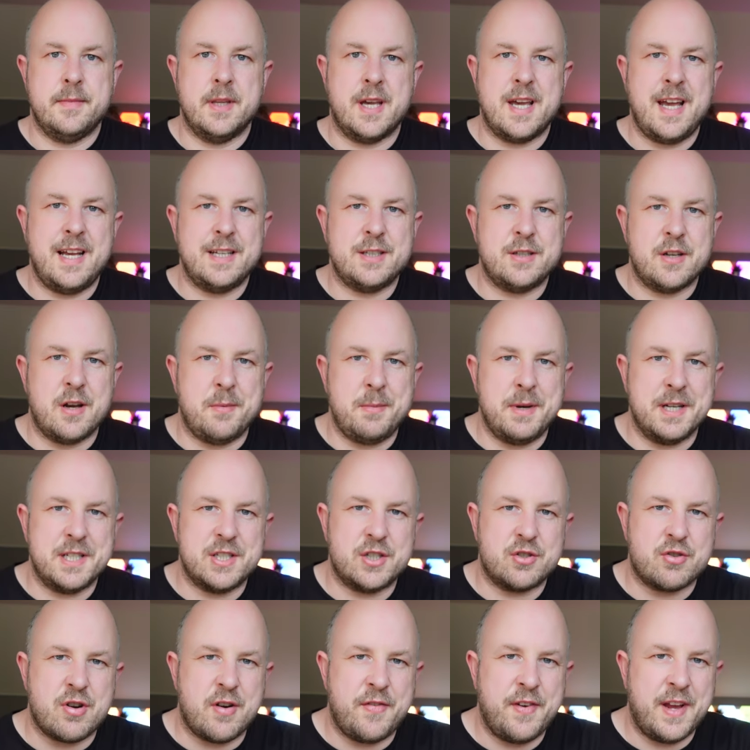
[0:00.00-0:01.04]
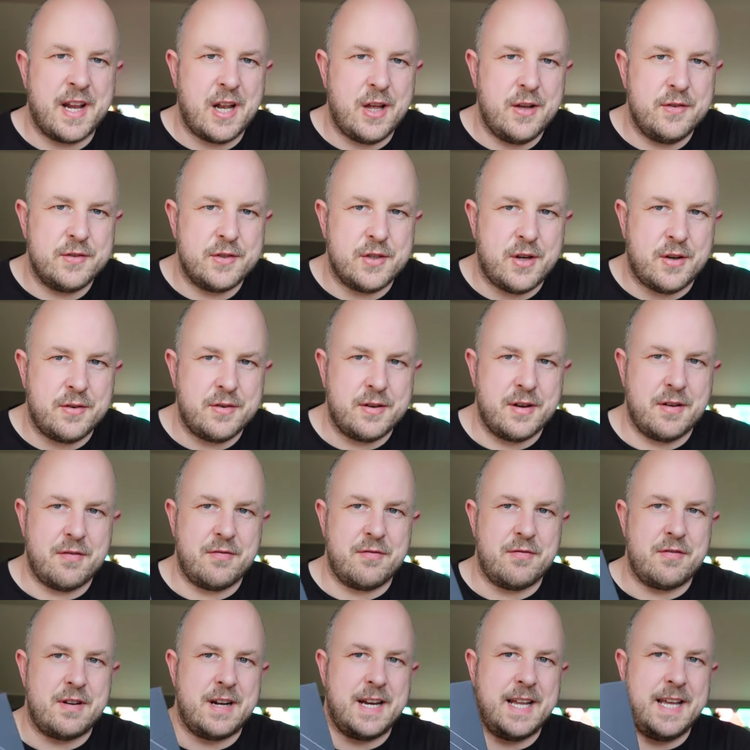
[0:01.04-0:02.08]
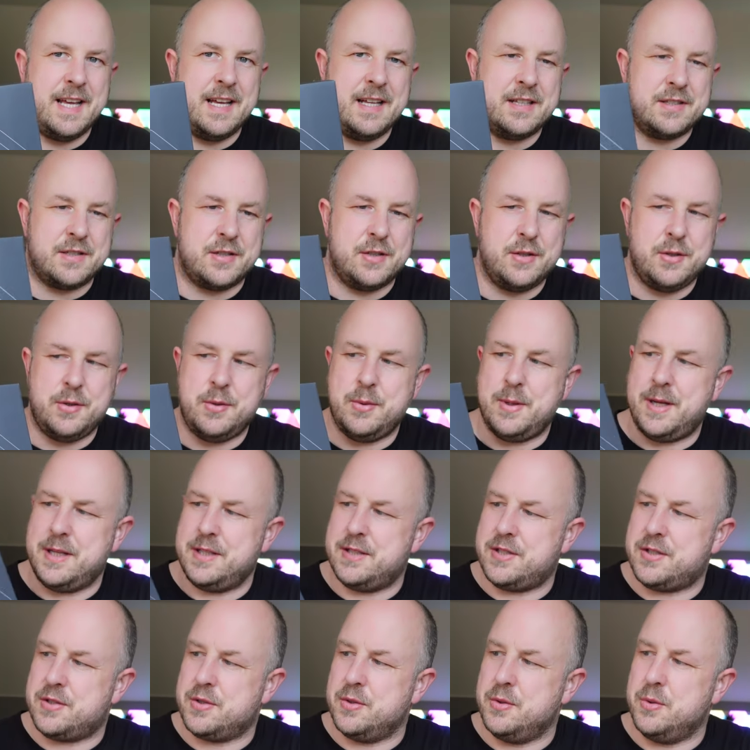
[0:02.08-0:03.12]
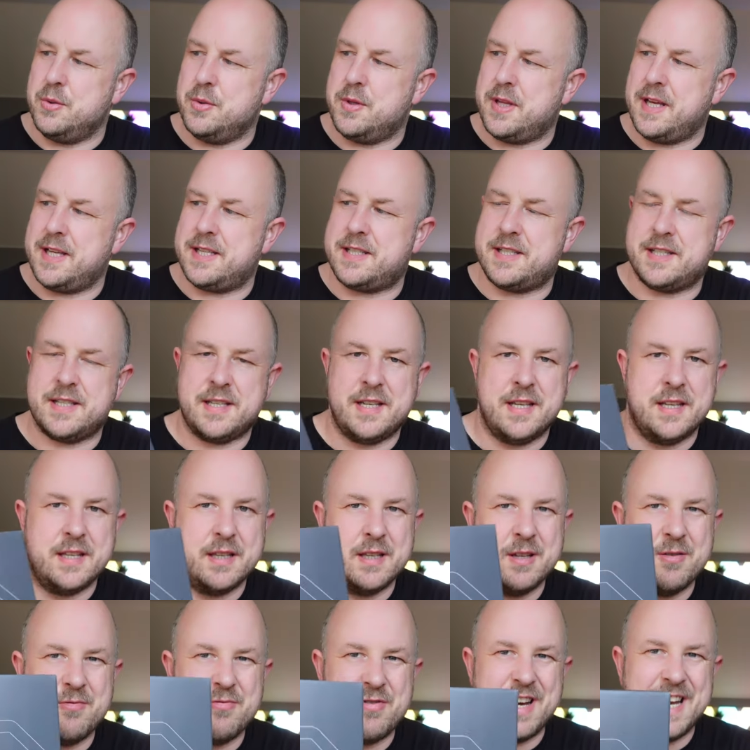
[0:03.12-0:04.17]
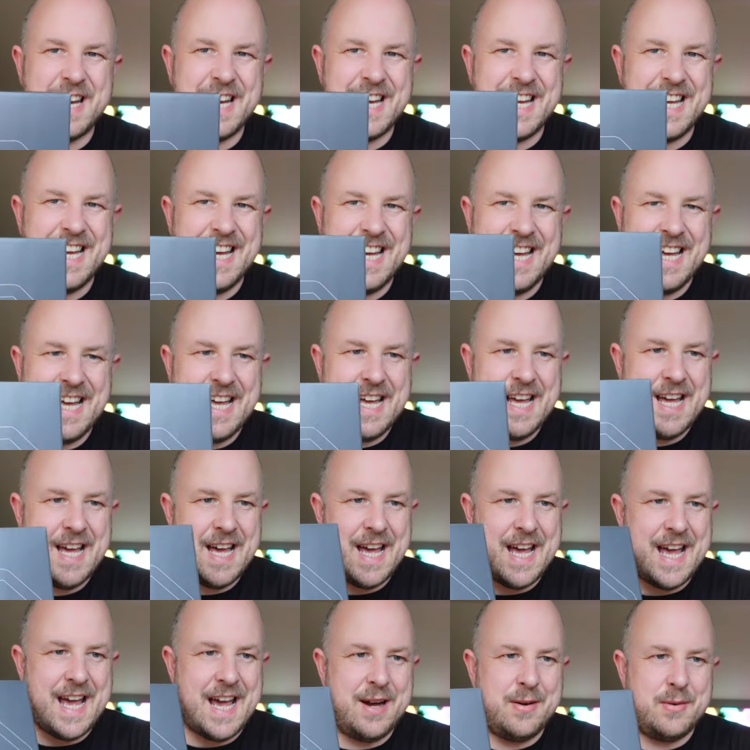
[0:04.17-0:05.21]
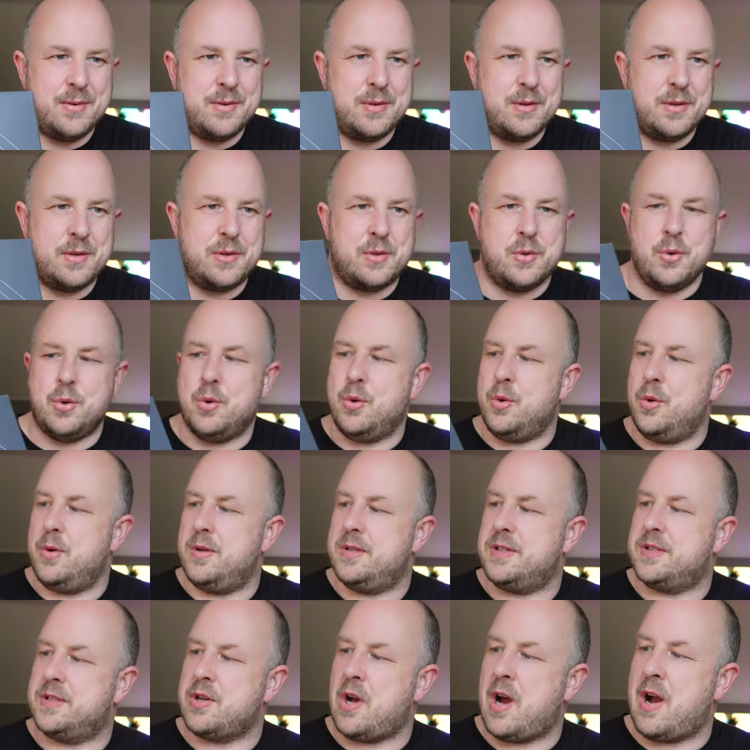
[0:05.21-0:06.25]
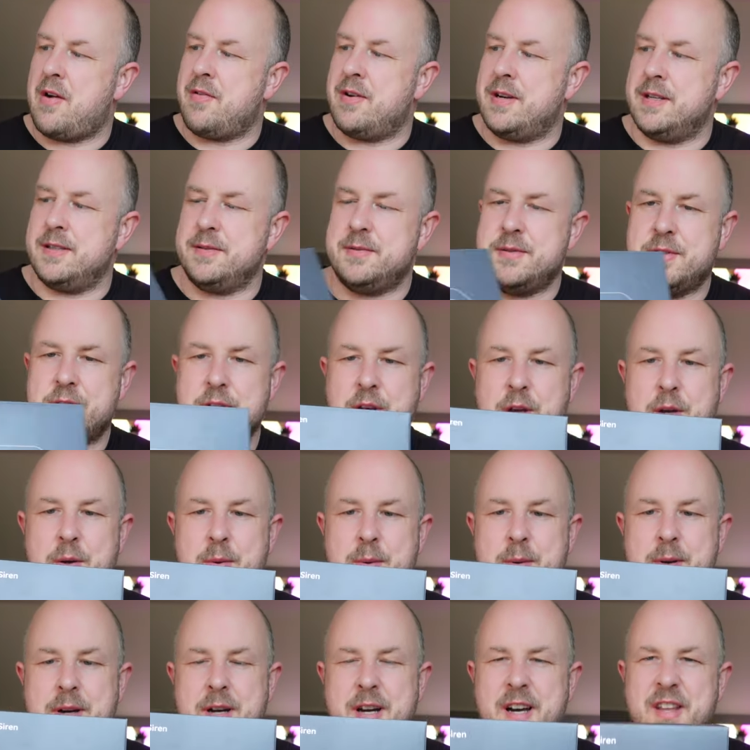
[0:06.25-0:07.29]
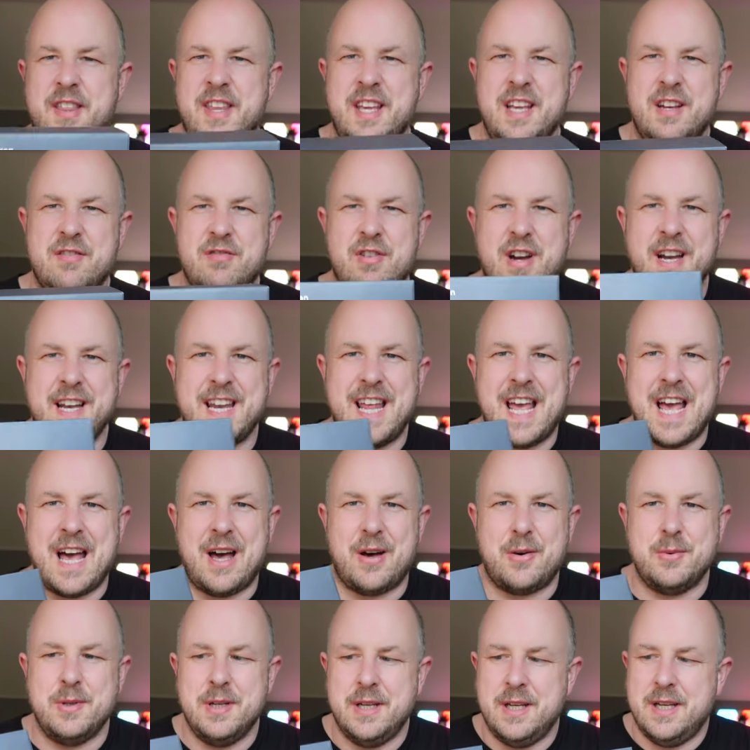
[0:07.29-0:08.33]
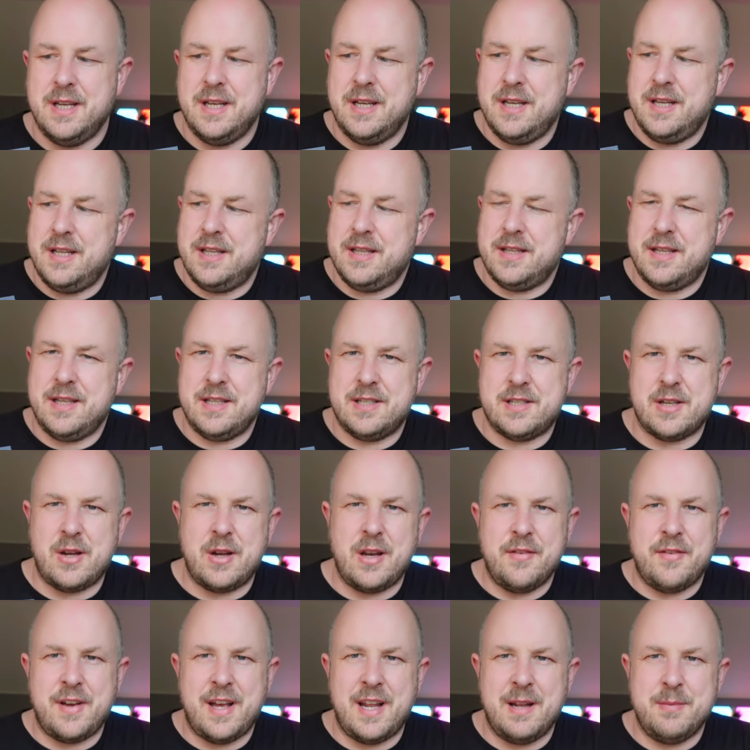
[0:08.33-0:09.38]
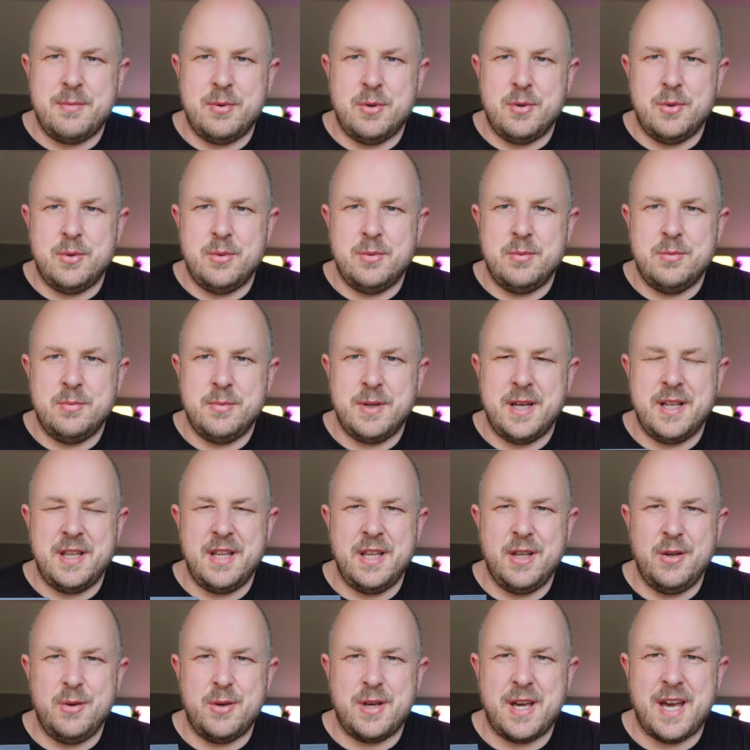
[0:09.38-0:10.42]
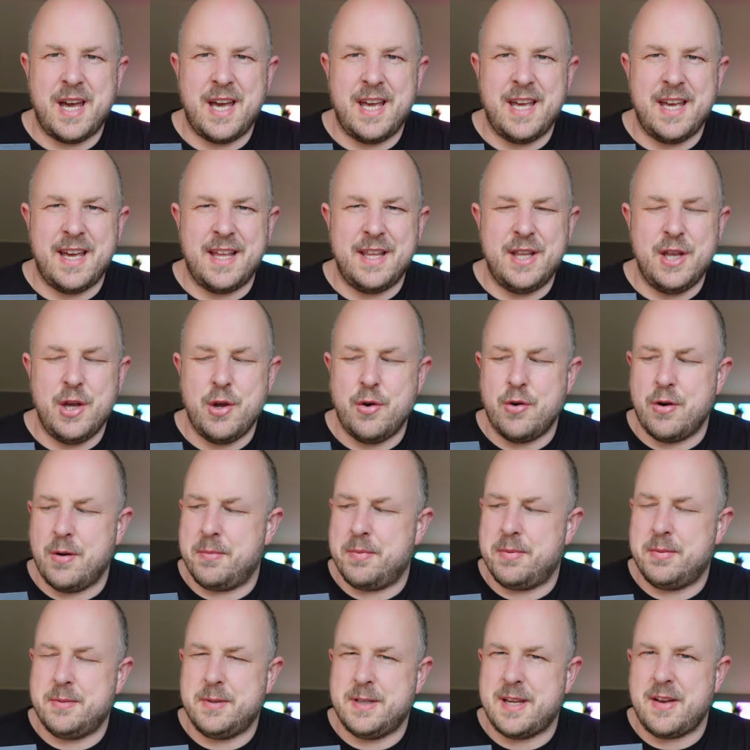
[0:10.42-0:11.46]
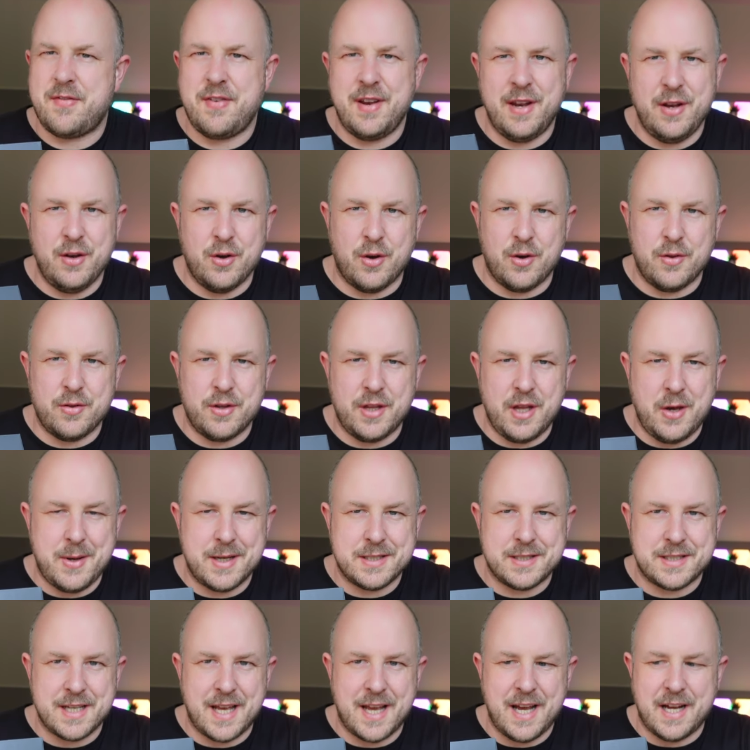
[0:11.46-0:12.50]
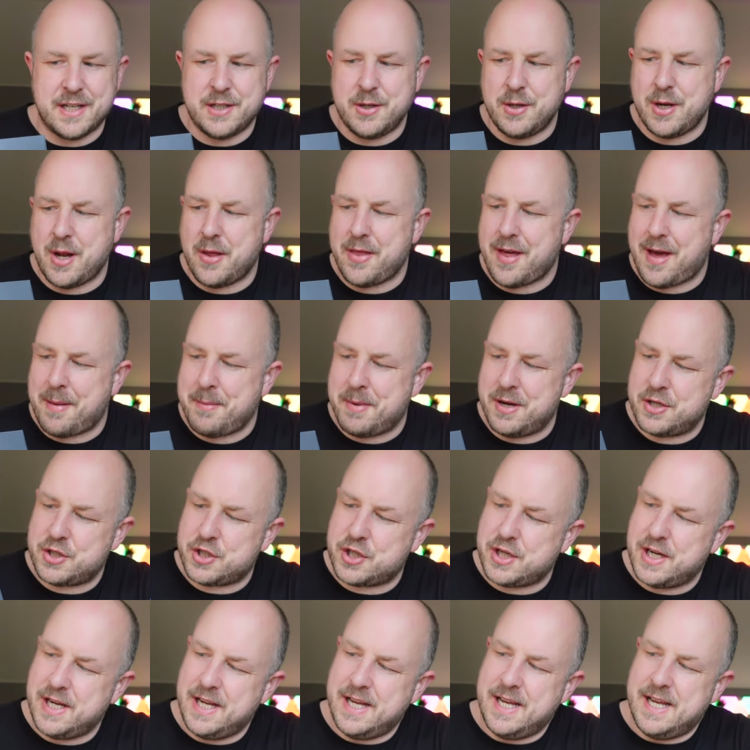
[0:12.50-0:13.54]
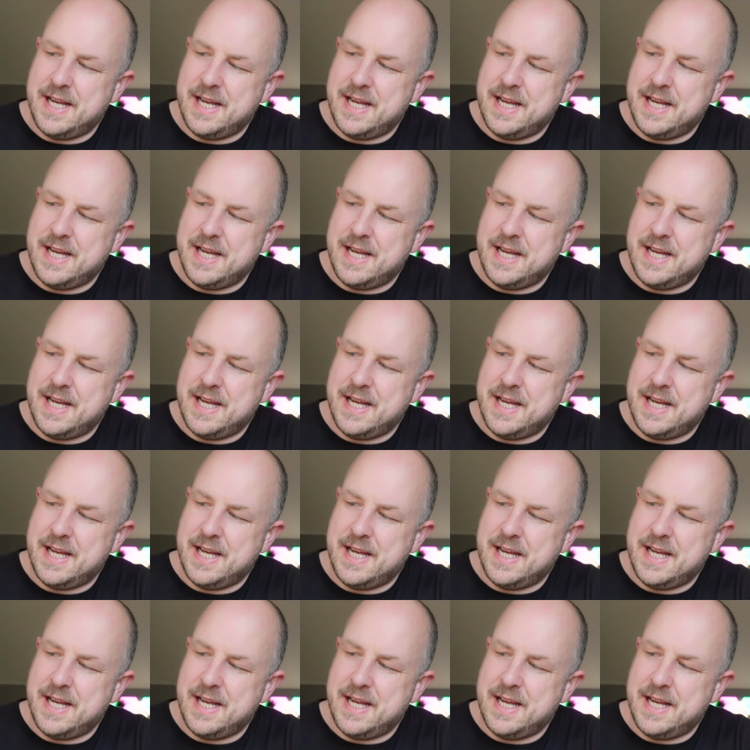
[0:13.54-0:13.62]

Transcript: Okay, so I've got my scruffy clothes on, ready to install this, the Ring Outdoor Siren. So I think right now, it's only available in the UK and Europe. Definitely not the USA, I do know that much.